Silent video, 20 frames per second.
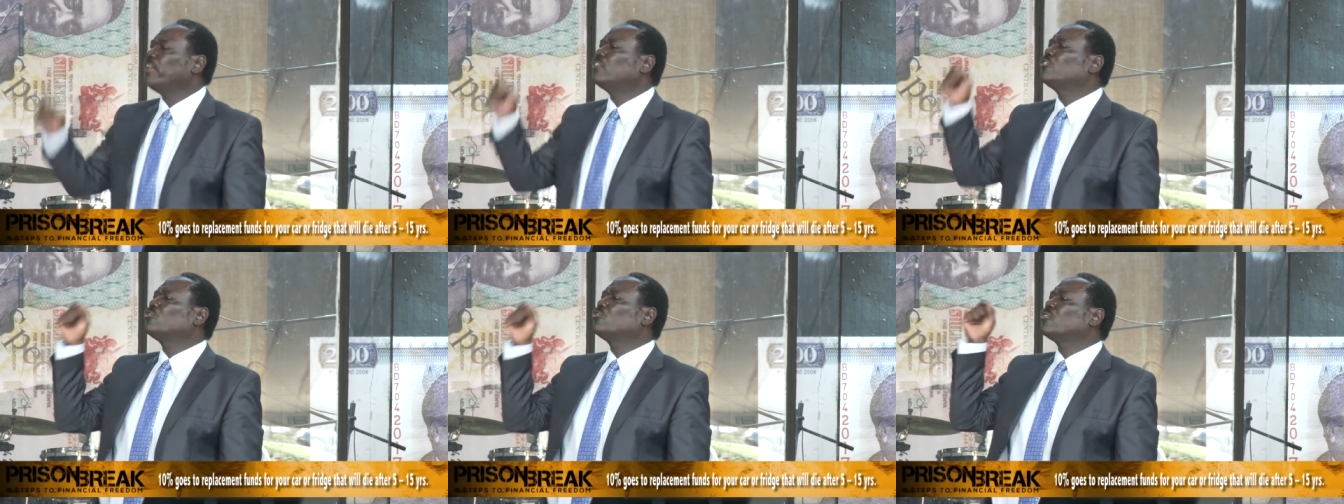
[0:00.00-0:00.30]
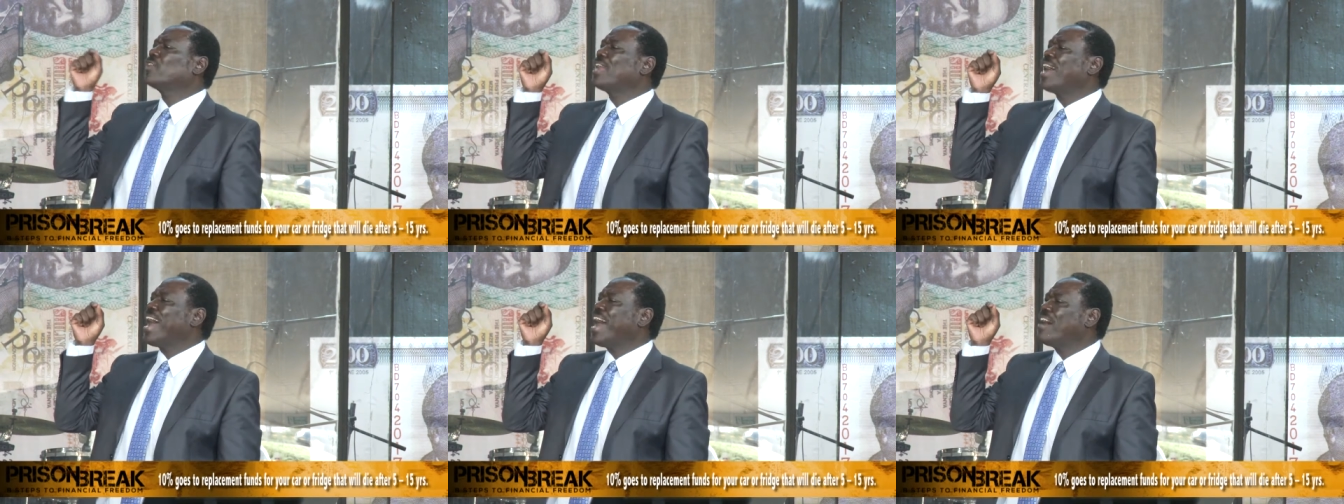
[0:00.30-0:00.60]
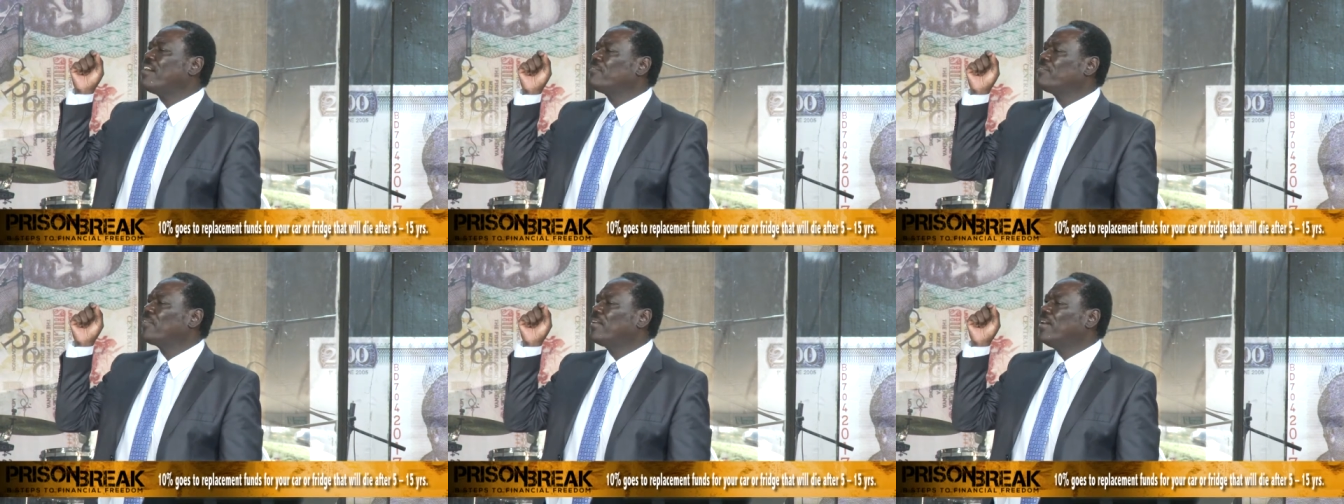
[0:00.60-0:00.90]
it should
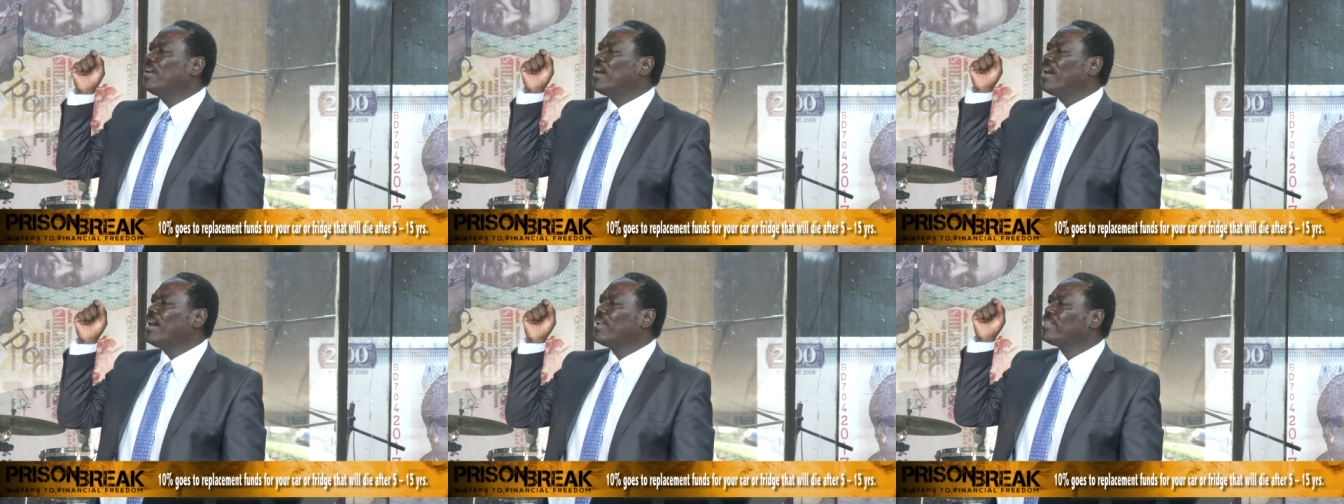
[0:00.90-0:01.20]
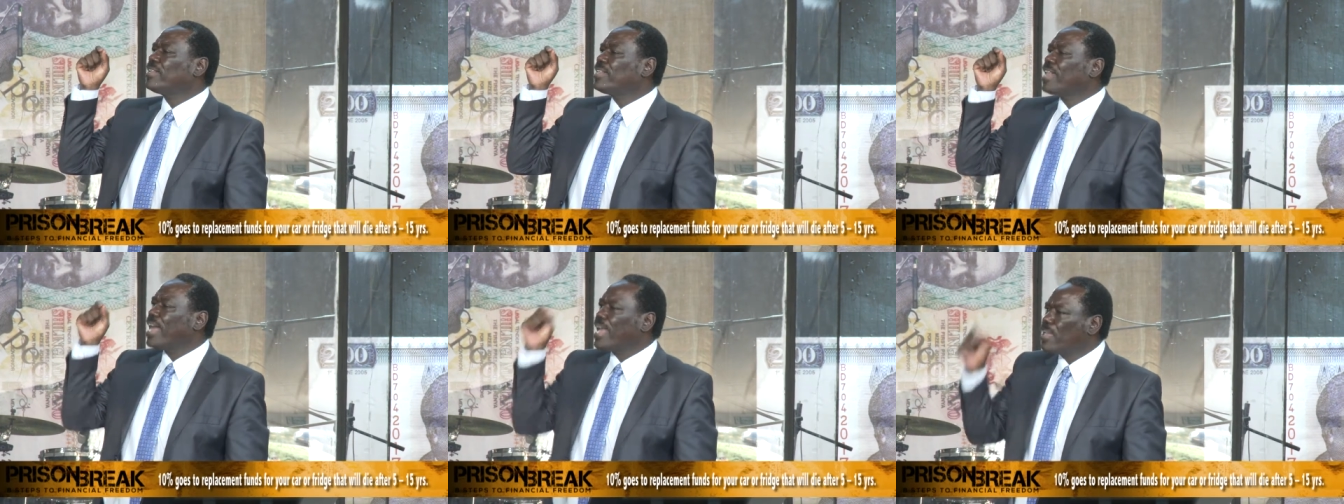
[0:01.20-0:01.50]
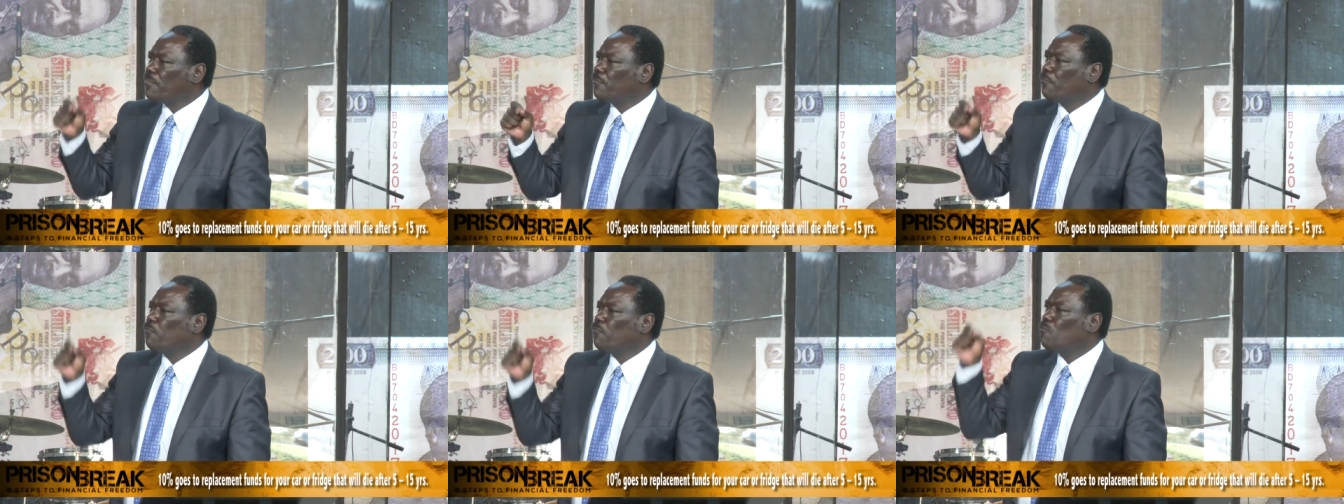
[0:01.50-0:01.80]
have a
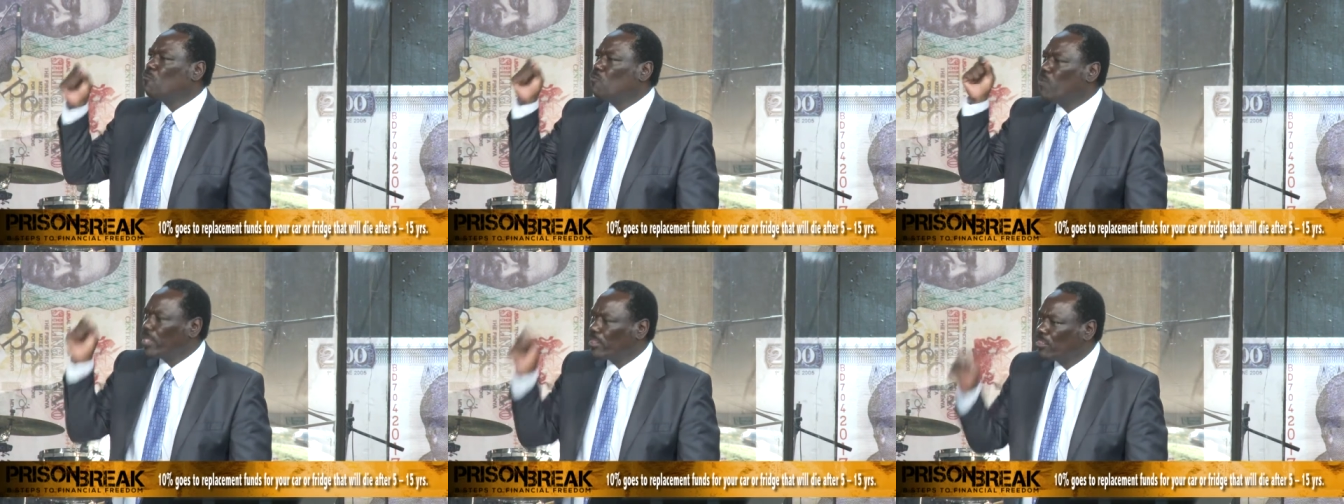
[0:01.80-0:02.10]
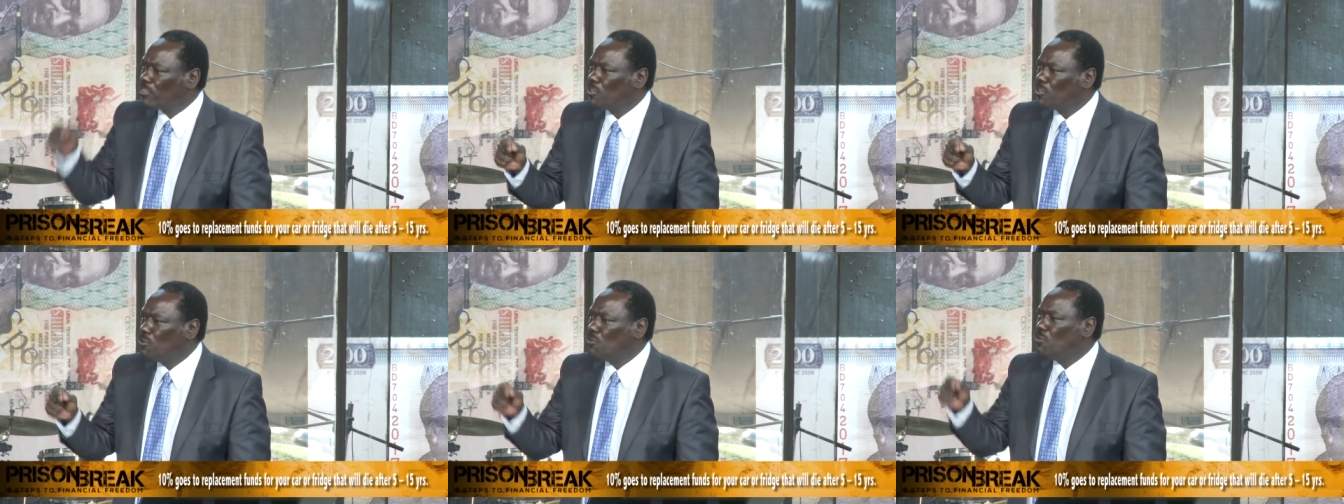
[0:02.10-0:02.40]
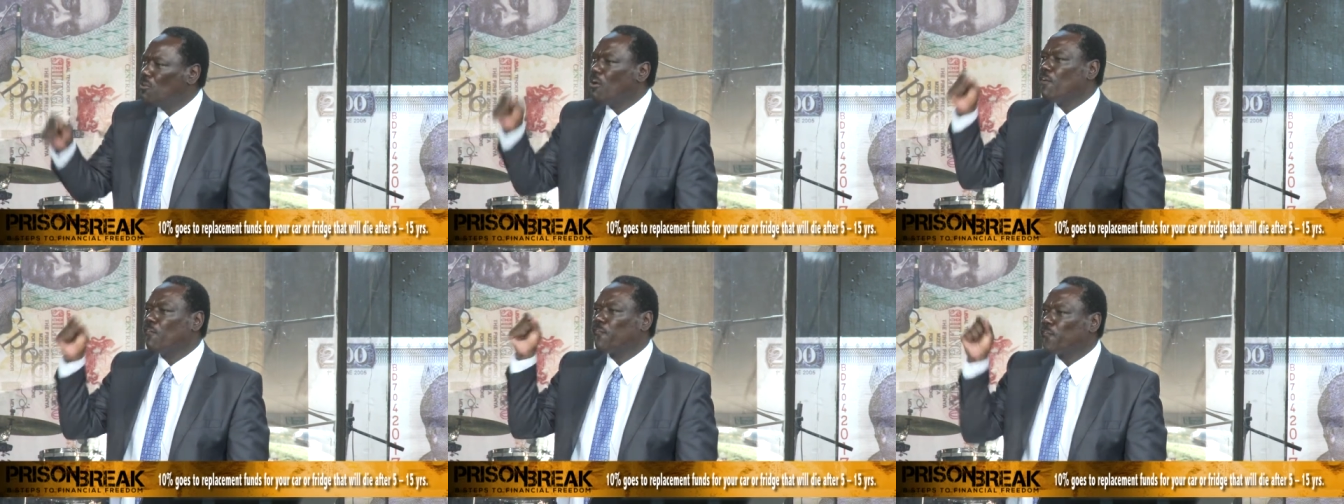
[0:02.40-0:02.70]
life with
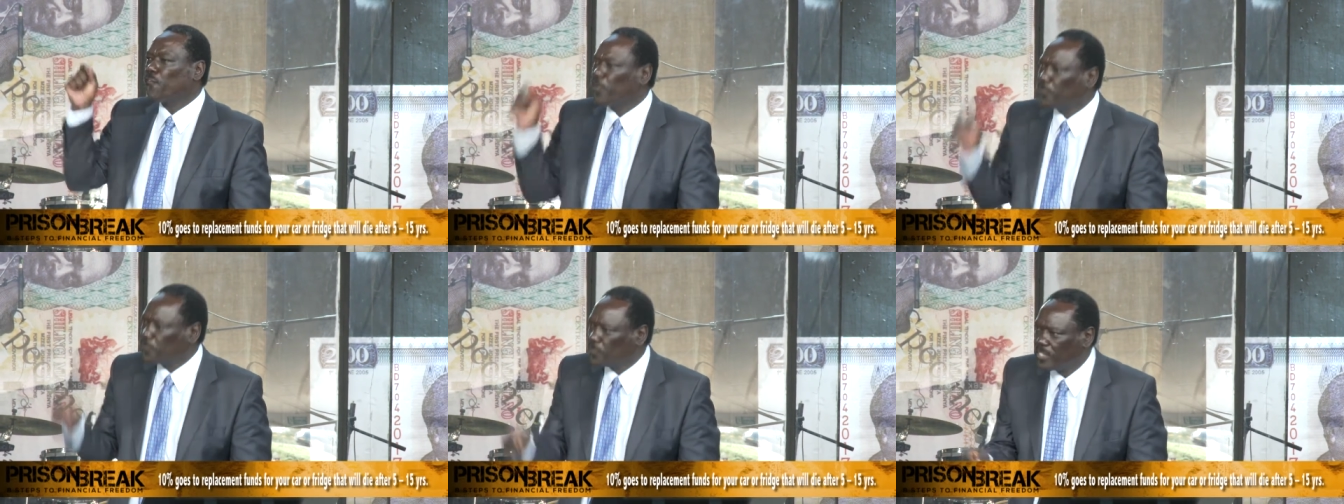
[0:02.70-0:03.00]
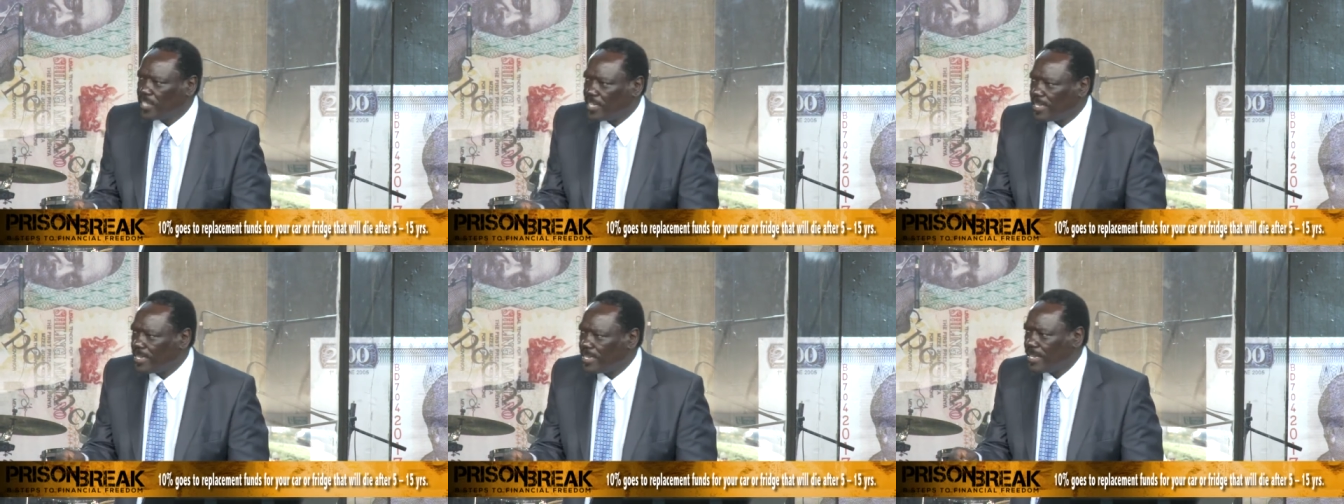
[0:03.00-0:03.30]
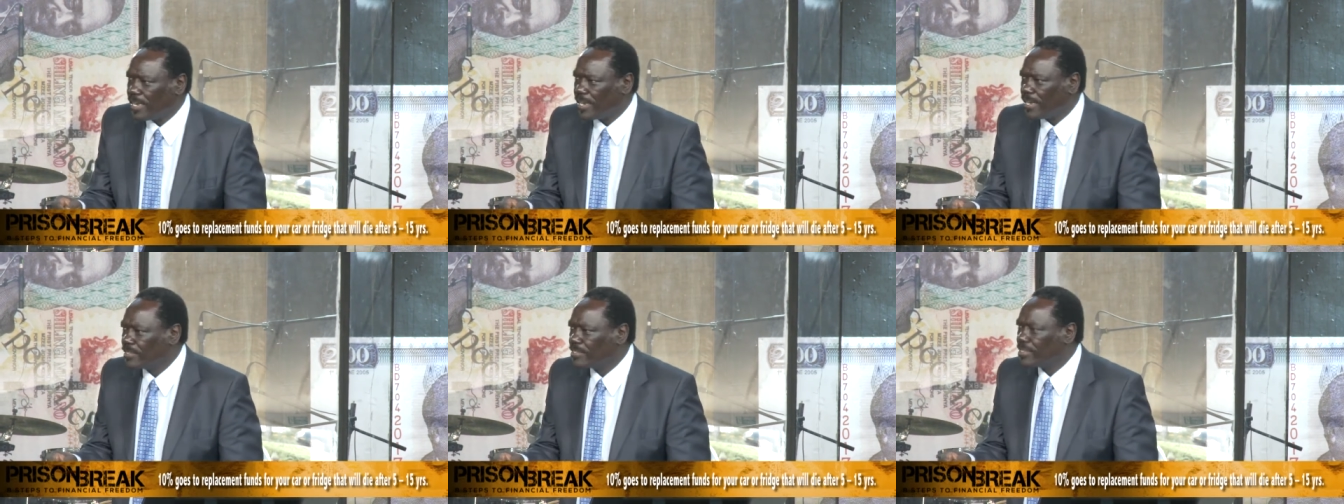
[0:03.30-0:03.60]
you of 15
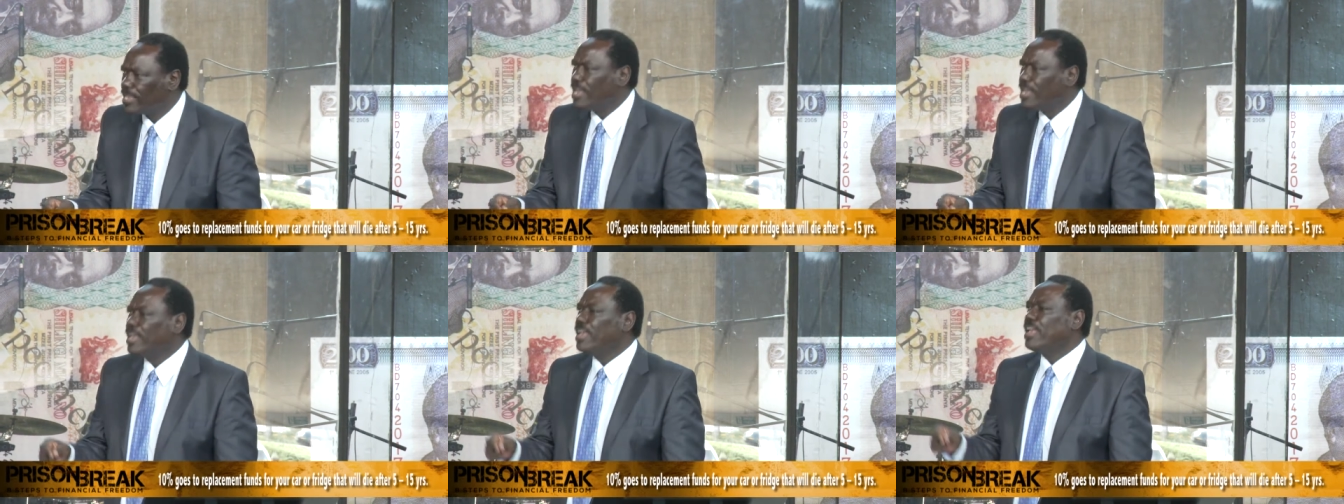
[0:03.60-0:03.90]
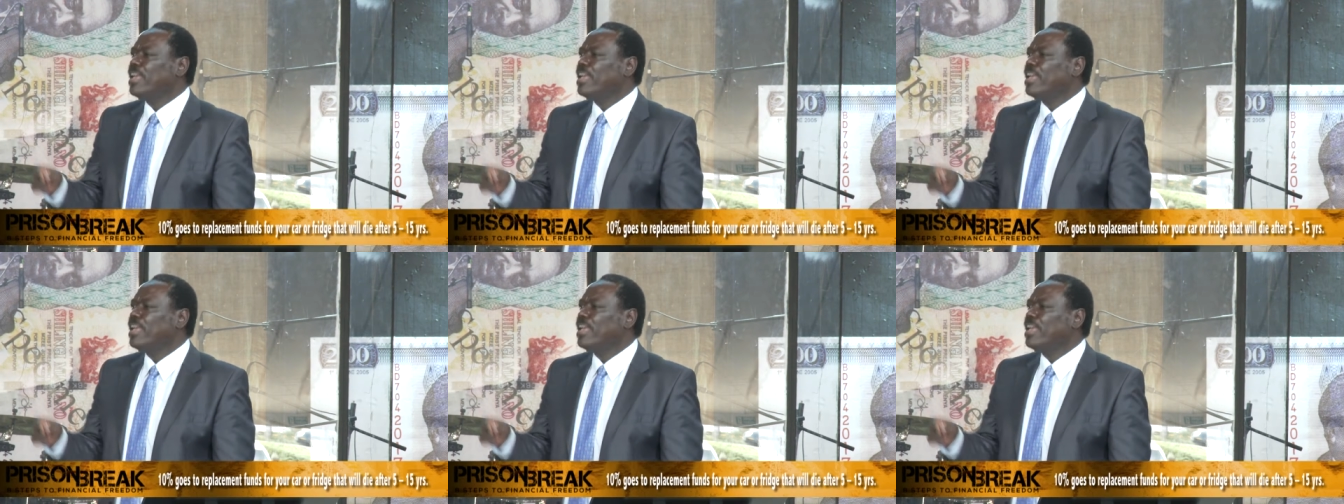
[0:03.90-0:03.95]
years.